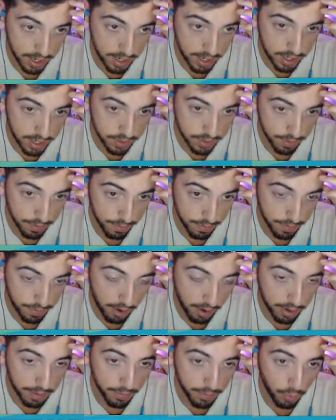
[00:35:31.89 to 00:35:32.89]
is
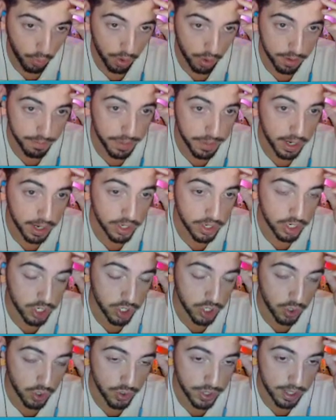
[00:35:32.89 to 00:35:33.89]
very important because it
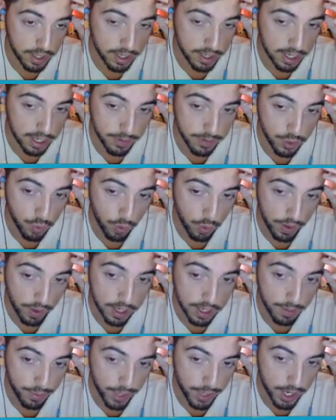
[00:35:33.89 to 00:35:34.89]
shows that the team is
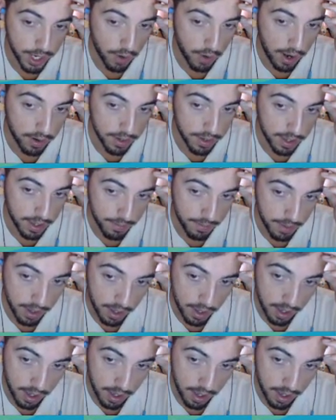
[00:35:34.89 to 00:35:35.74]
willing to play around them.